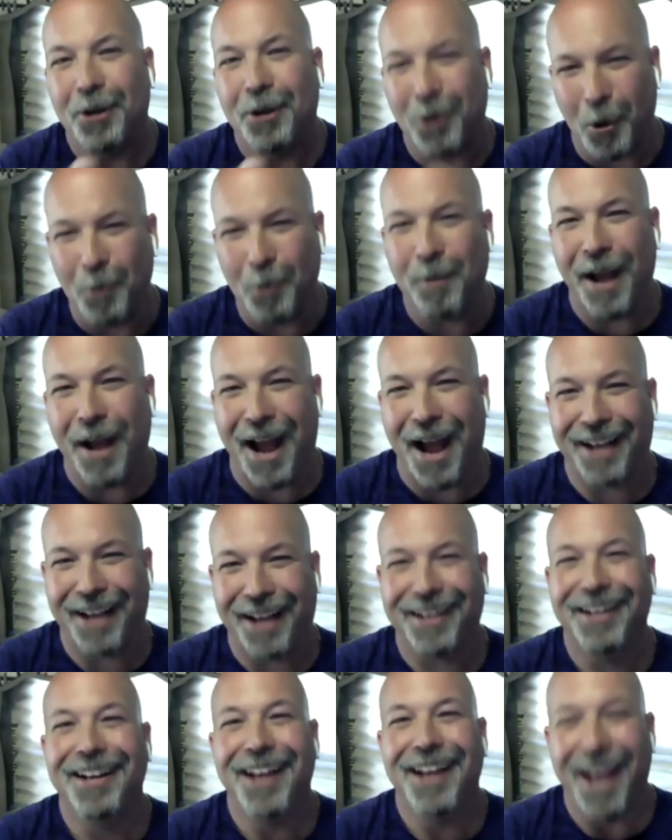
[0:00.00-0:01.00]
go back
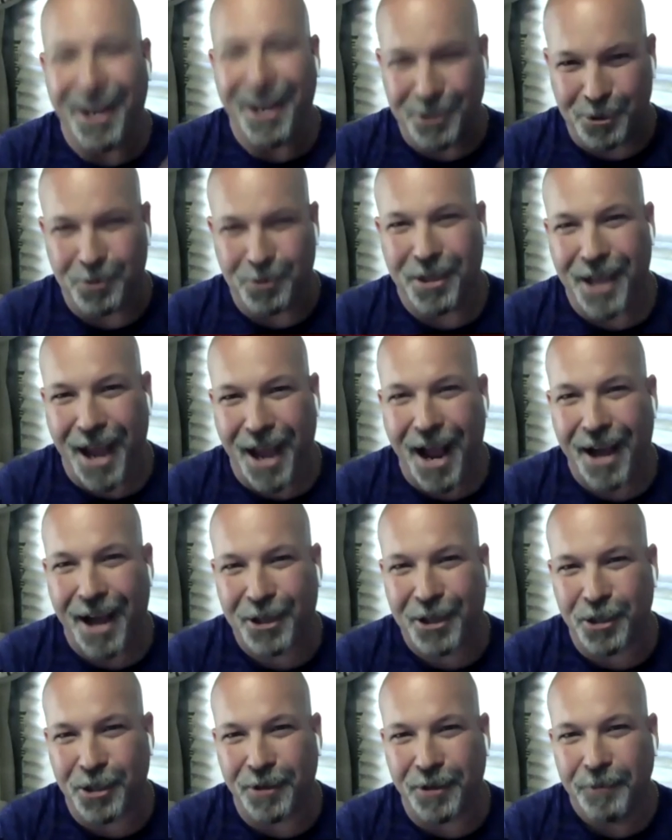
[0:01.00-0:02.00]
and do the
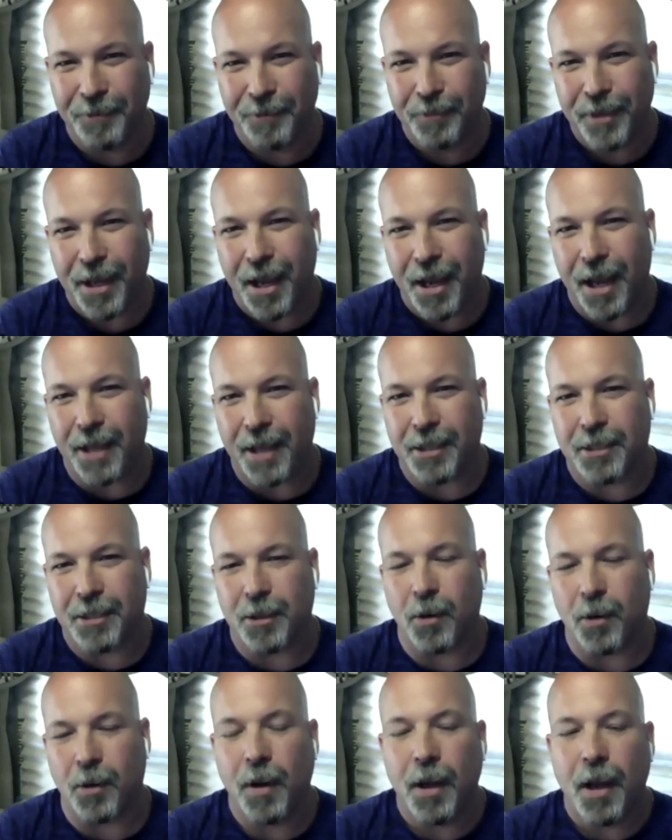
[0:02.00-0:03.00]
action. And
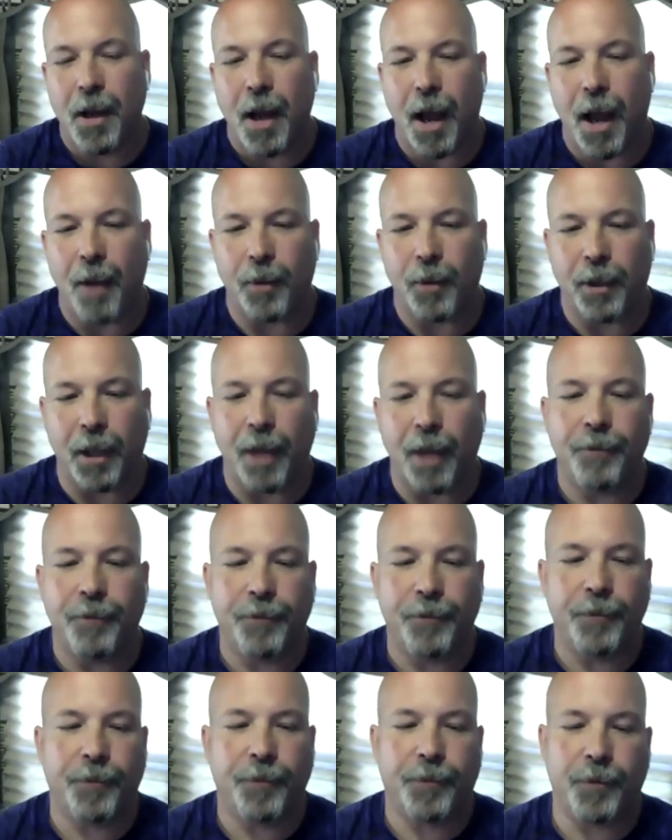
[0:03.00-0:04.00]
so I would love
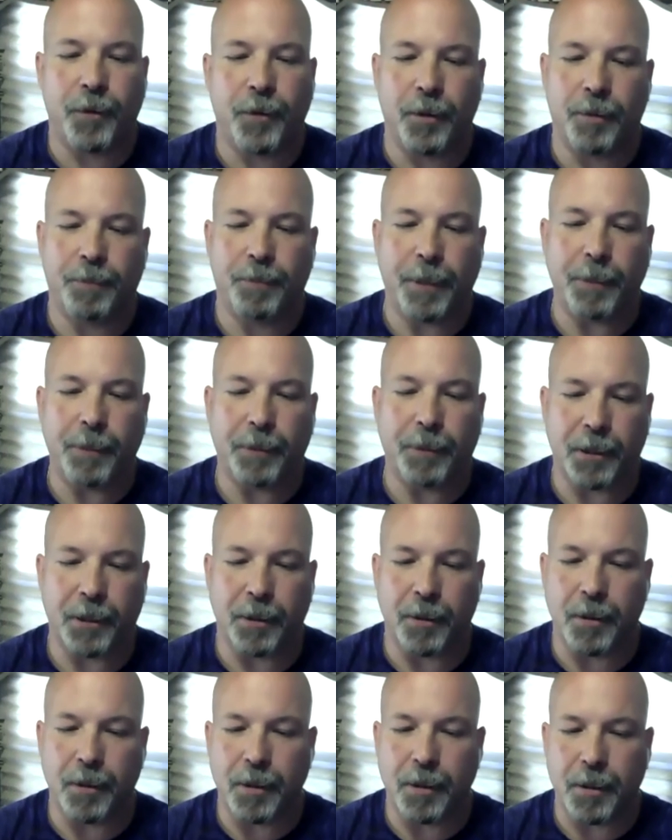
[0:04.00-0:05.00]
for people
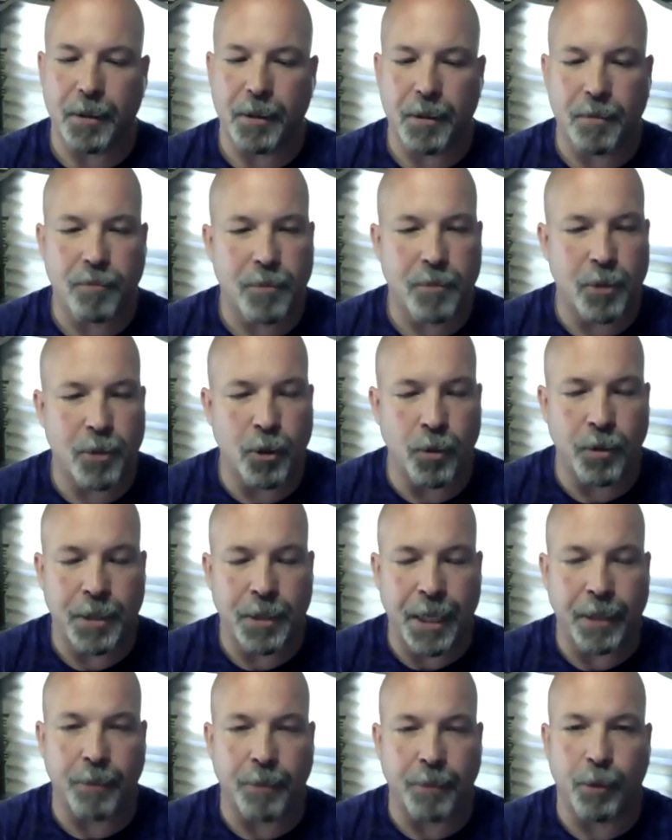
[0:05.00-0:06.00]
to do
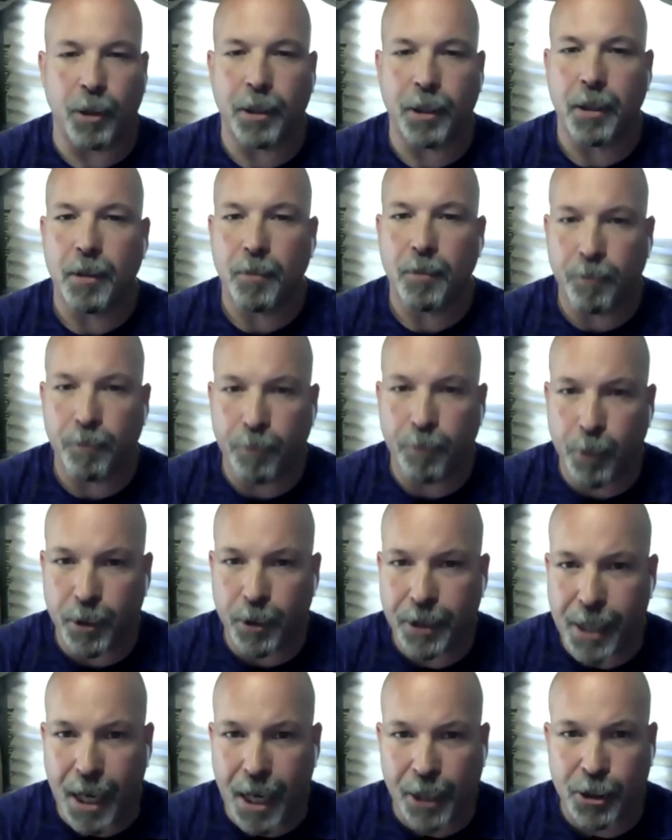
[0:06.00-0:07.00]
take the book, put
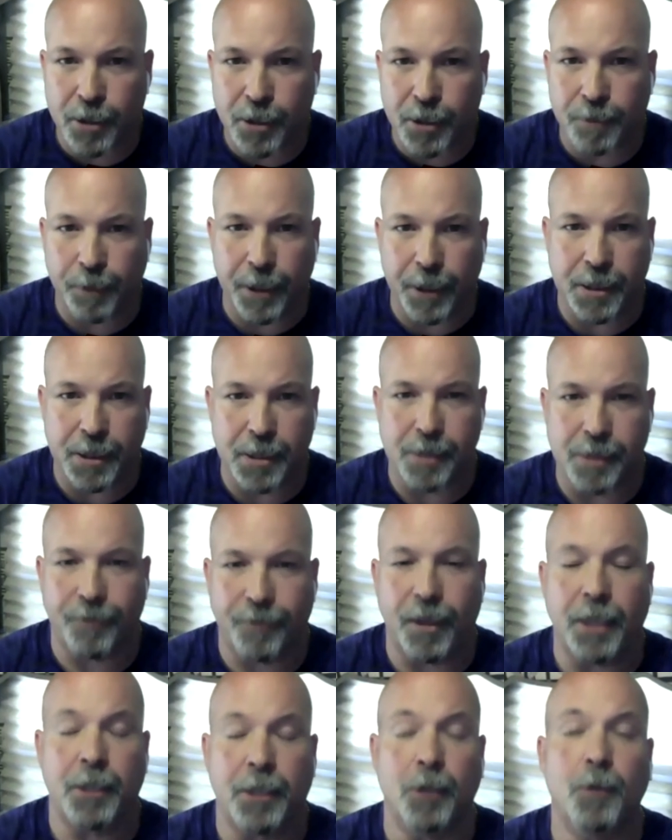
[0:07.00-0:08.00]
the actions in place because if
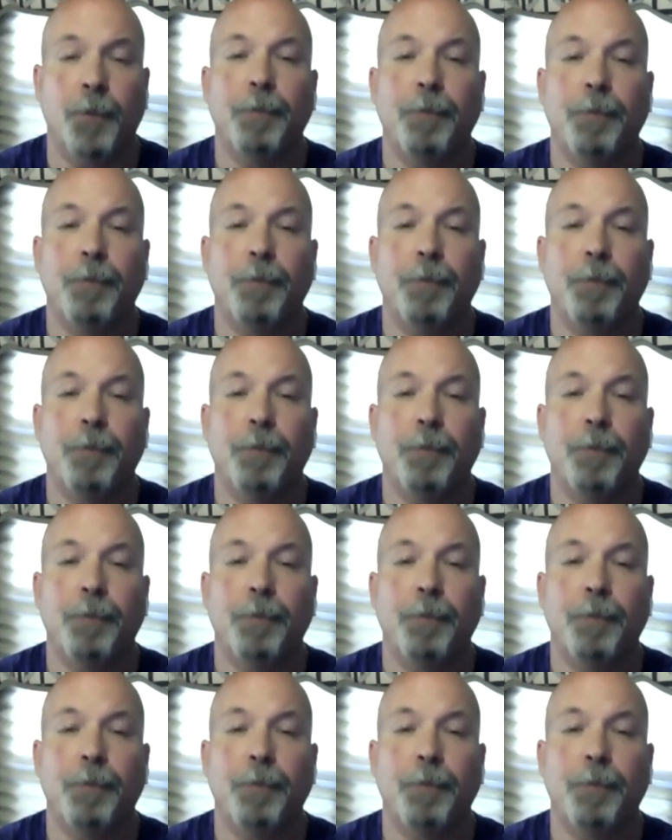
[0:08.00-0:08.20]
they do,